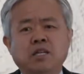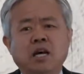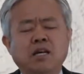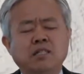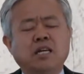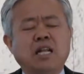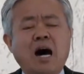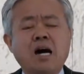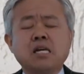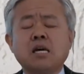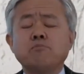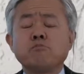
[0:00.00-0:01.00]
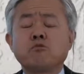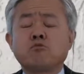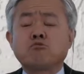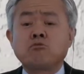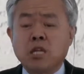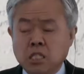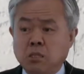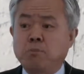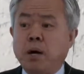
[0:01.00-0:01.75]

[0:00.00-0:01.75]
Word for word: that I am graced